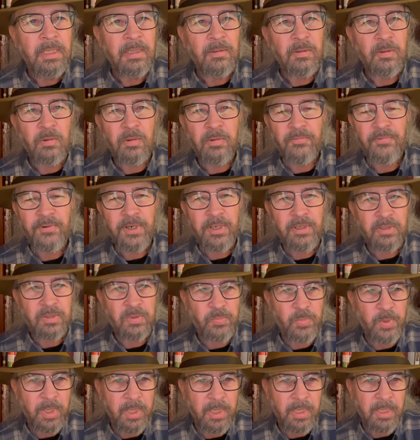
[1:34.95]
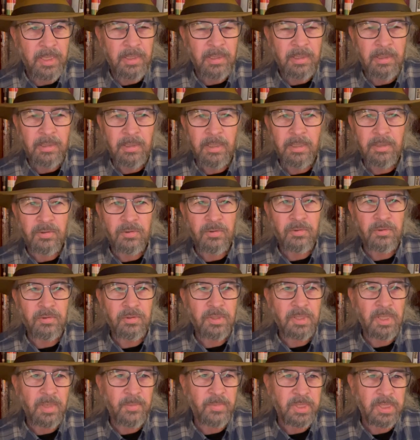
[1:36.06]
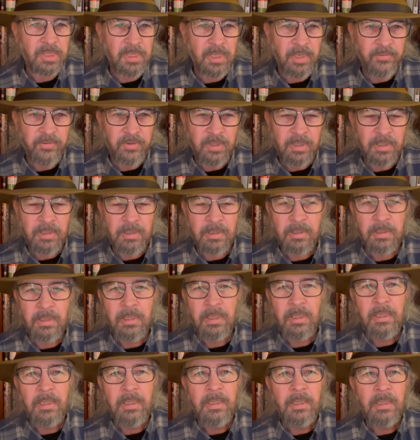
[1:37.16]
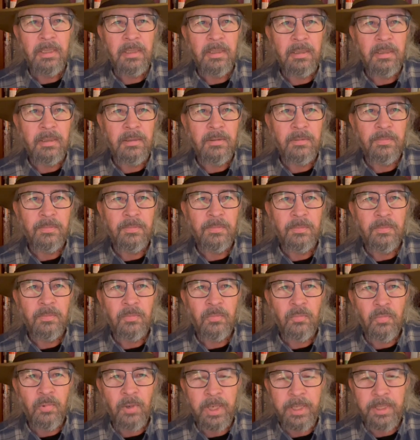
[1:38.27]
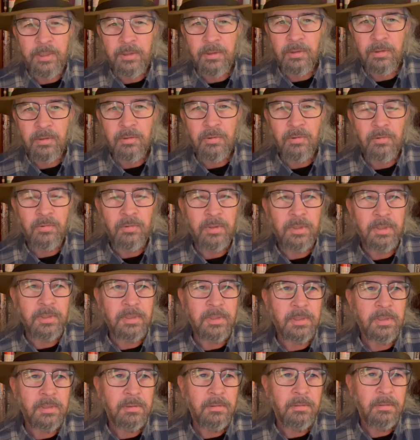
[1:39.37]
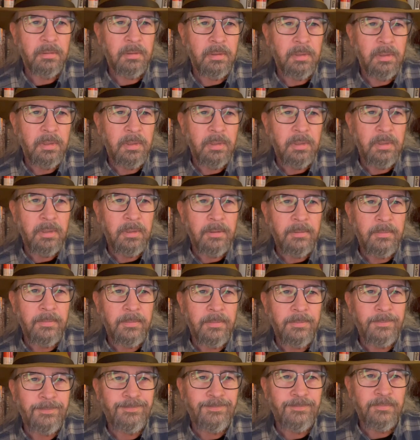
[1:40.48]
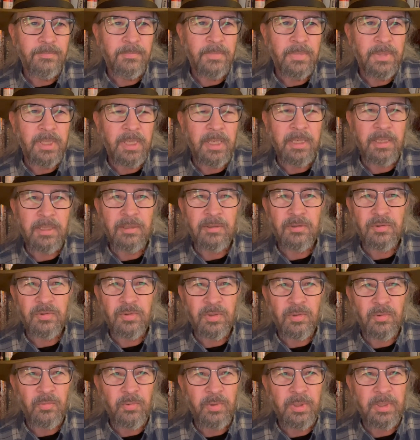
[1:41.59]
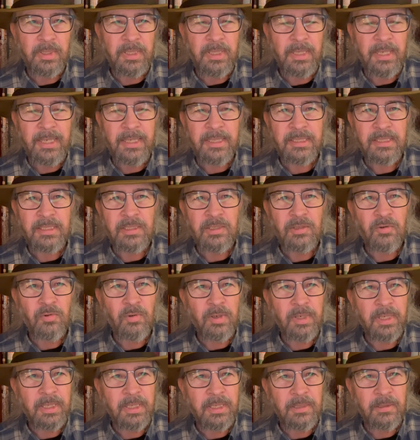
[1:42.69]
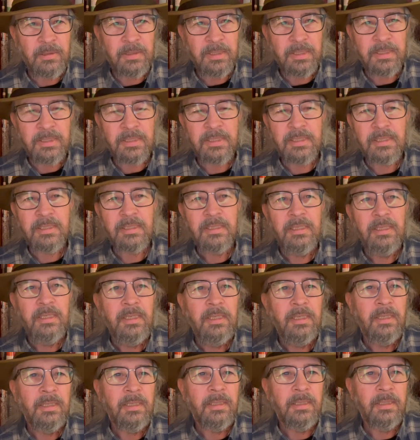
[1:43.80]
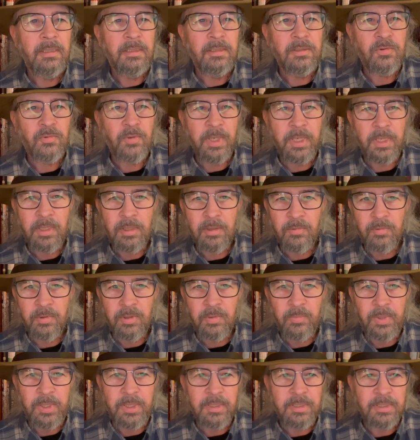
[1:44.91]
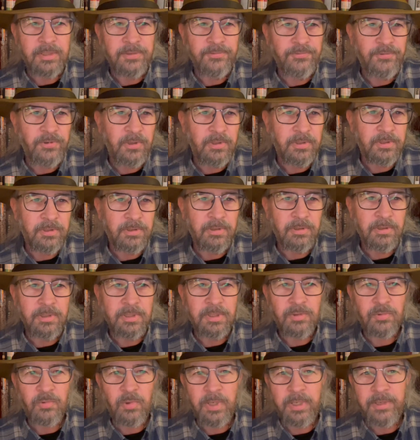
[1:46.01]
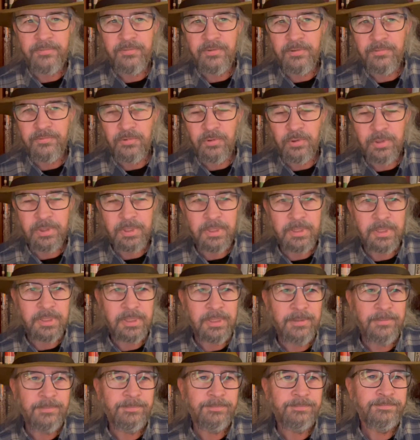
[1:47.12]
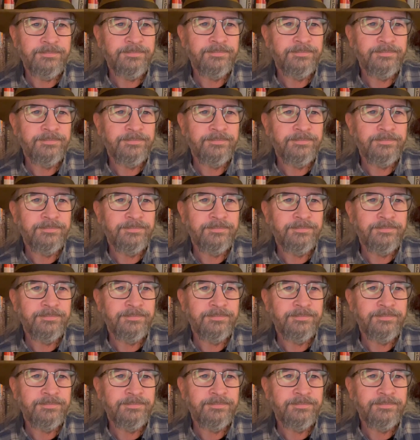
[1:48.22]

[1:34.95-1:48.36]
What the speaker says: Lord Fowl's Bane introduced Thomas Covenant, a writer who is diagnosed with a really nasty chronic illness. His writing career begins to falter. His wife divorces him.